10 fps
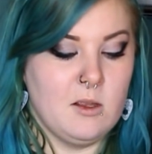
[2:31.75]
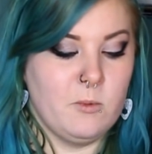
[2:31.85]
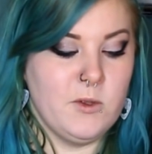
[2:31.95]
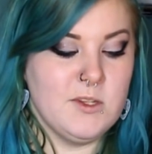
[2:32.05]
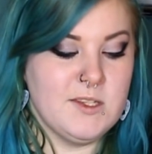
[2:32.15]

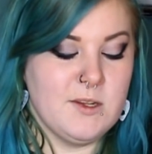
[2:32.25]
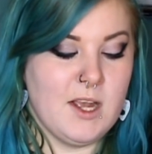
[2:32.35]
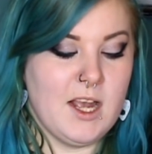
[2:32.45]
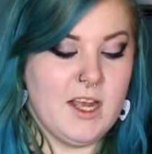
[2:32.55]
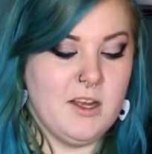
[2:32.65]
We also
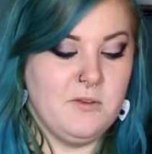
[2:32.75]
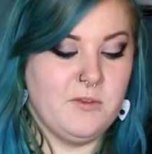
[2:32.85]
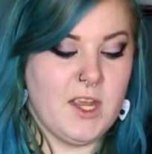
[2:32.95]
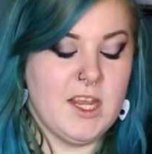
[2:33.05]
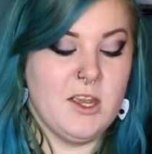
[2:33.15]
have
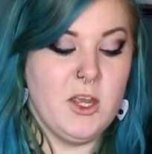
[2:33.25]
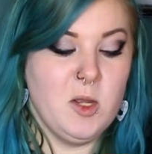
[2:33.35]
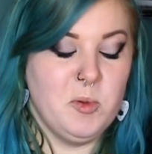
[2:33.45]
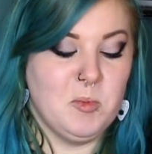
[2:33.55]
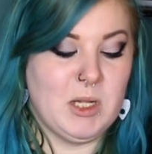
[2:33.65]
a
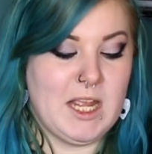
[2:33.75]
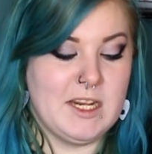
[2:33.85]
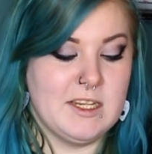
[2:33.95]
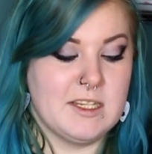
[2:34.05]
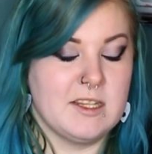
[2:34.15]
Herbal
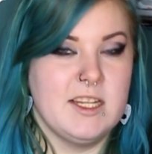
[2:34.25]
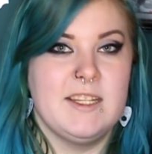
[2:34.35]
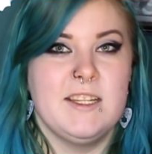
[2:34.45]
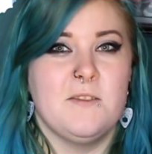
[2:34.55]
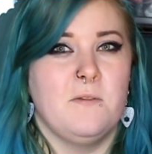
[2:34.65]
Blend.
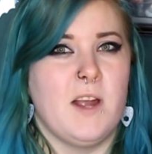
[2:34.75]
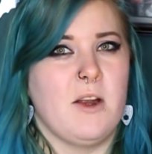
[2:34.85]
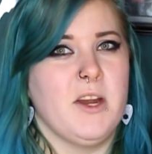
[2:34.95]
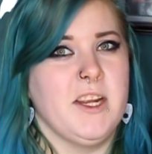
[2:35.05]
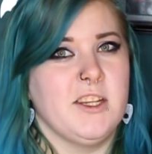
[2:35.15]
This is a
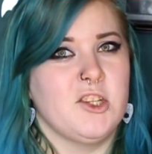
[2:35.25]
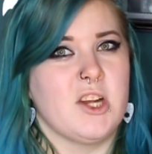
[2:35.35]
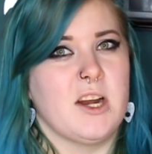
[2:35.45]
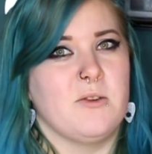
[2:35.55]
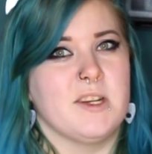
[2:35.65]
very
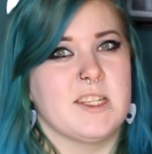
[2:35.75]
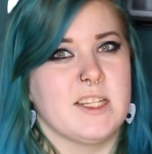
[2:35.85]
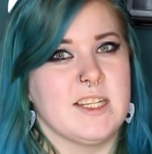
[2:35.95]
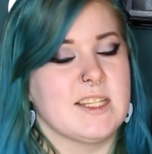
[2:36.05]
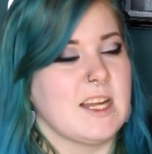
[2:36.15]

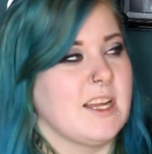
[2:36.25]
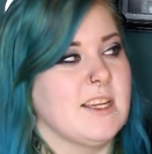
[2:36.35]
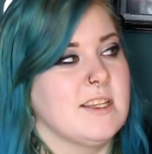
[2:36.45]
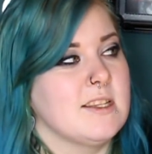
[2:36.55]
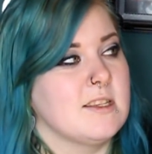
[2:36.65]
generously
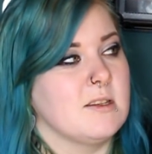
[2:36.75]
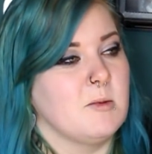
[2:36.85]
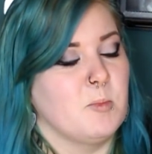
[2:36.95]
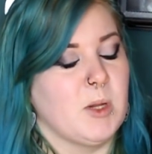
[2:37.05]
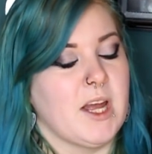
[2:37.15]
sized
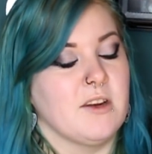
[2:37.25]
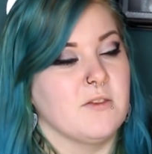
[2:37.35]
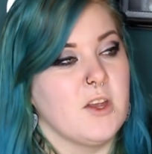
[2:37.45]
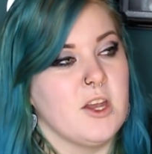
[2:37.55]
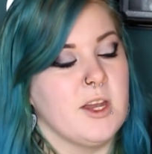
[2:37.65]
blend
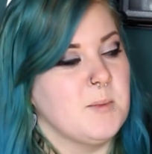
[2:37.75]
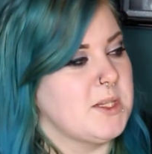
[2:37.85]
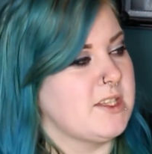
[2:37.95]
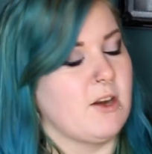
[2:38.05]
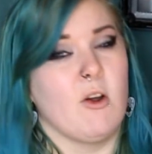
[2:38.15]
of
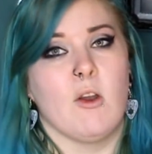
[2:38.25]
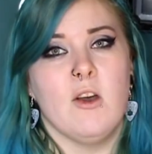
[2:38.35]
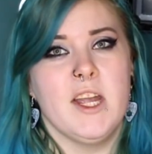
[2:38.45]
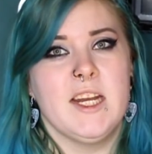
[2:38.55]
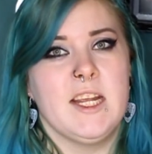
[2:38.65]
herbs. There are a
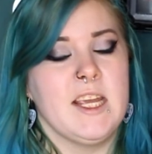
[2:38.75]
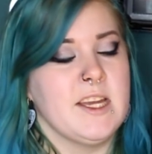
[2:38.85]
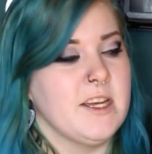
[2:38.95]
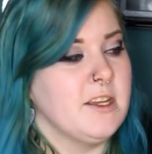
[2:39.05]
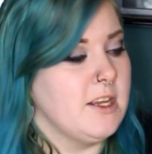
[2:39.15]
lot in
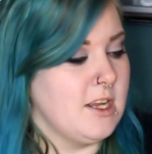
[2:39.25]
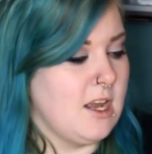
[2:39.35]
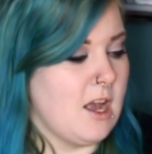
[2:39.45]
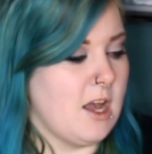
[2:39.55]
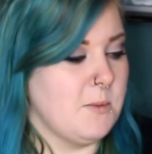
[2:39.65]
here.
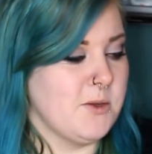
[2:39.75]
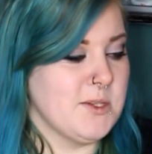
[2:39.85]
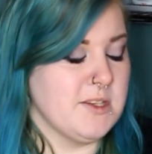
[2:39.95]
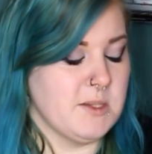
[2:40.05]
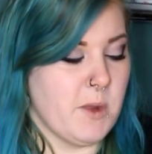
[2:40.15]
It
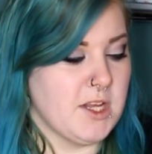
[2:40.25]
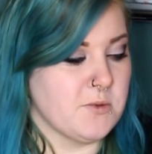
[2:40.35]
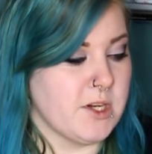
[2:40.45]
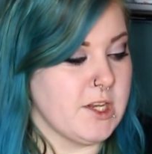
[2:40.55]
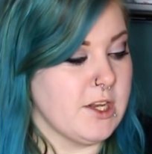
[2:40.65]
also smells
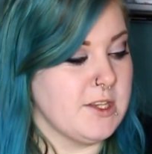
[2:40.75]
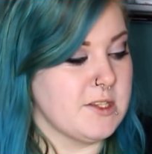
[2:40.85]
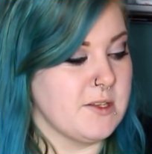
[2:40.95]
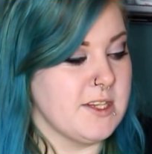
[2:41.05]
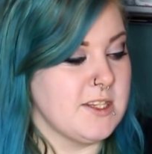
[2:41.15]
really good,
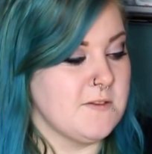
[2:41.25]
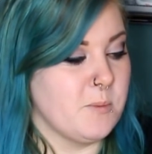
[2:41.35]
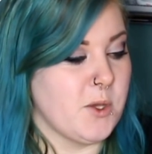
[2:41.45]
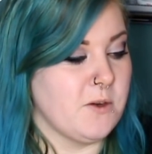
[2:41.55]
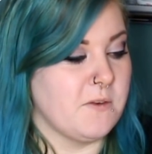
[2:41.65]
so this is for
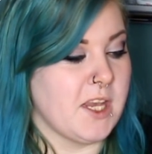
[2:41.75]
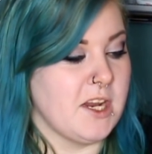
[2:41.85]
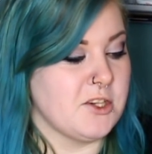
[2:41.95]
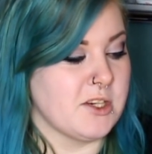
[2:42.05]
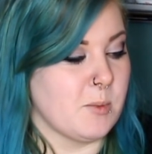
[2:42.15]

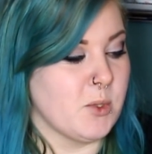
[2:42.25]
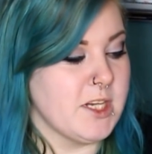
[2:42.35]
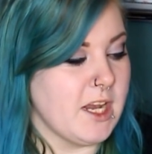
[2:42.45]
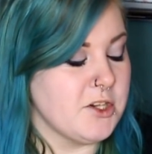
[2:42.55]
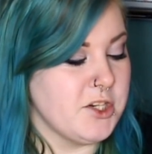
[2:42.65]
purification and
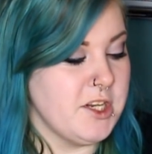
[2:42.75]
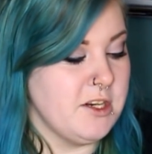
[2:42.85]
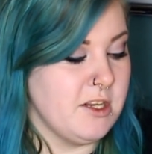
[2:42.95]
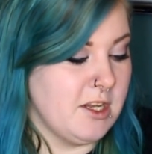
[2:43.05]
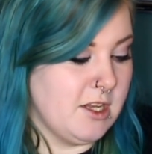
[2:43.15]
protection.